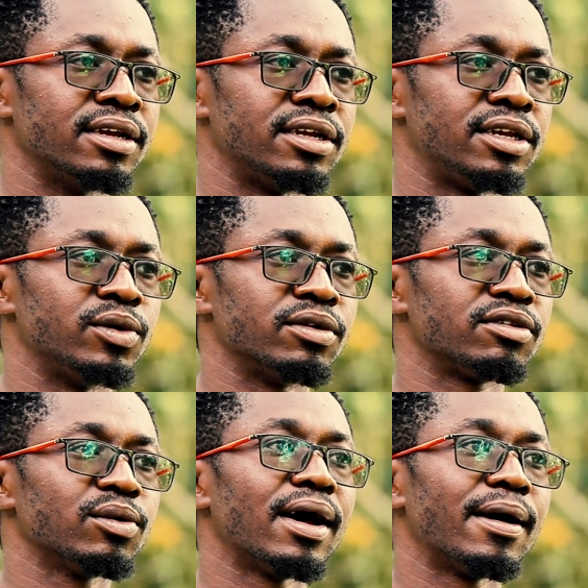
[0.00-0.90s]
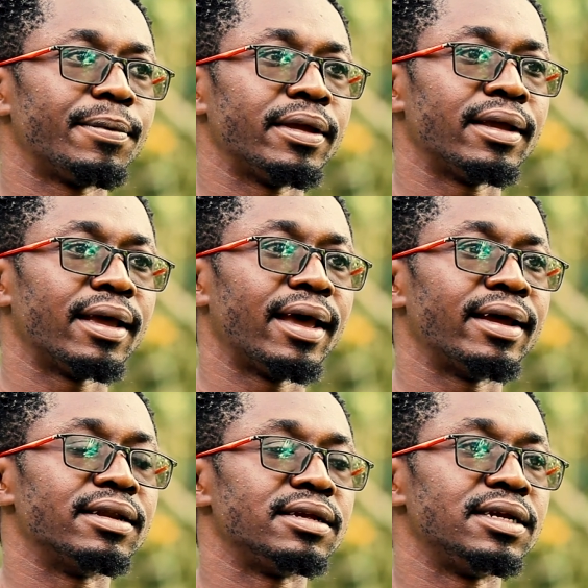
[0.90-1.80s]
she was so happy,
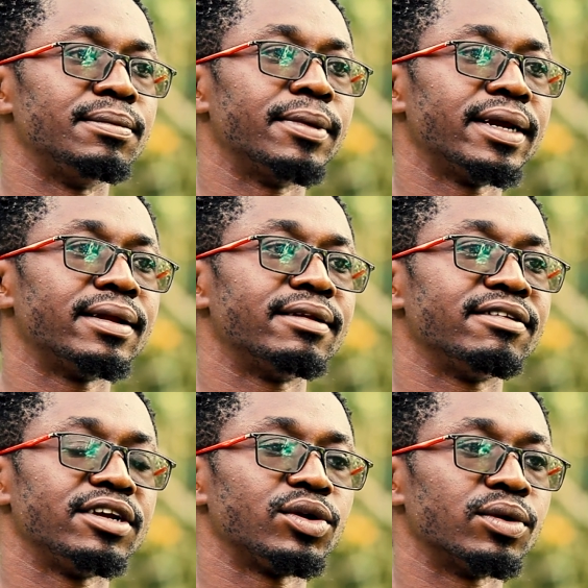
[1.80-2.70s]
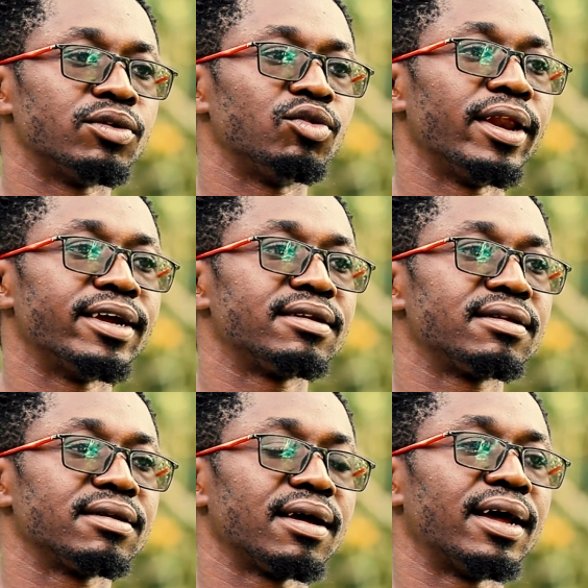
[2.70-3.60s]
and she made a decision to let
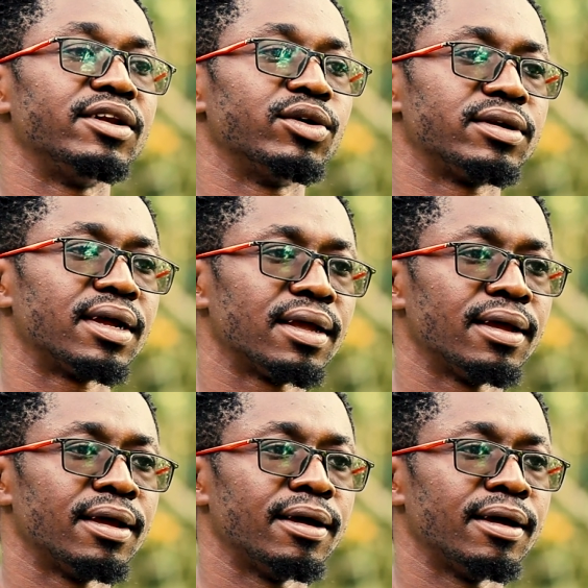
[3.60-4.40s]
her daughter